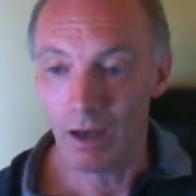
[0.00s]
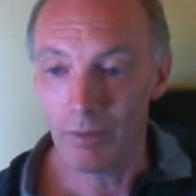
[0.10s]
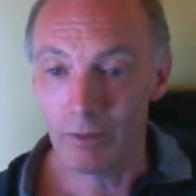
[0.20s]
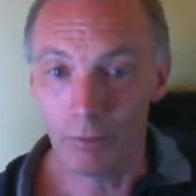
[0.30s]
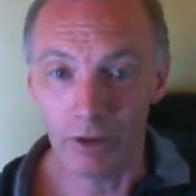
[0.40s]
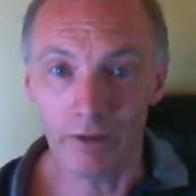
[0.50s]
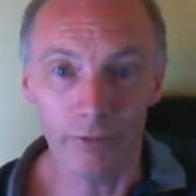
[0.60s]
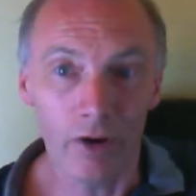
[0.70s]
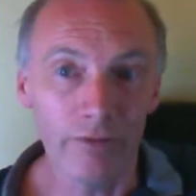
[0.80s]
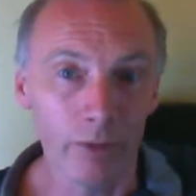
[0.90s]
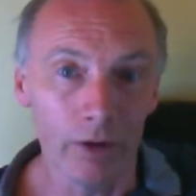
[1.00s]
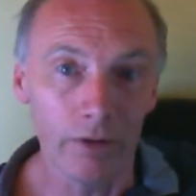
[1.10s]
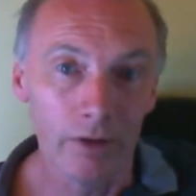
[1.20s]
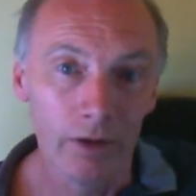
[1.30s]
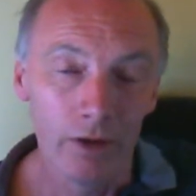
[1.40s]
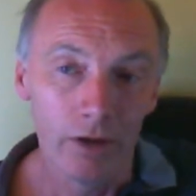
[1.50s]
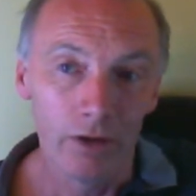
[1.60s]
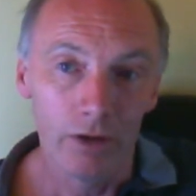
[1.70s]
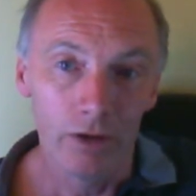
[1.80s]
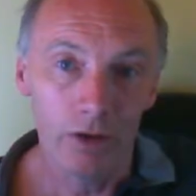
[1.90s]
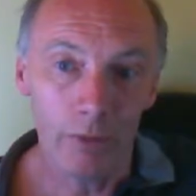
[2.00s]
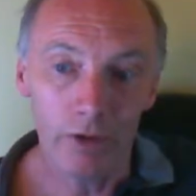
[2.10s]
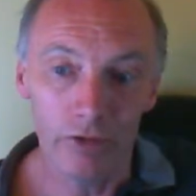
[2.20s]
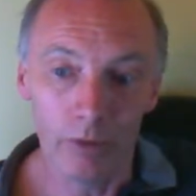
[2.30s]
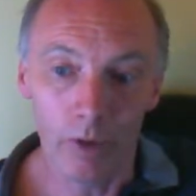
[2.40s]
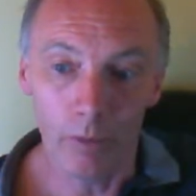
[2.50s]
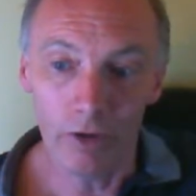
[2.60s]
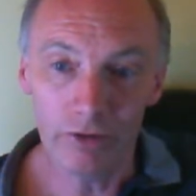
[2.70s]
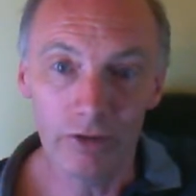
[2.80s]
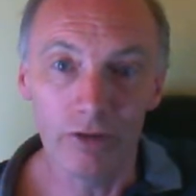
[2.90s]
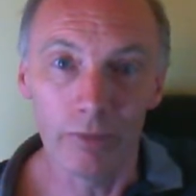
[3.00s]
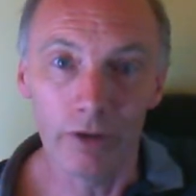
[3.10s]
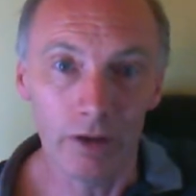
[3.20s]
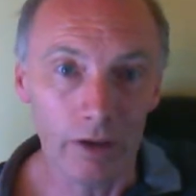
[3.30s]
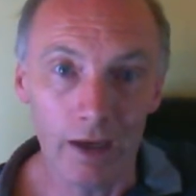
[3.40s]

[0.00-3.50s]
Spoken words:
it's brilliant for everyone. You know, when someone watches something and go,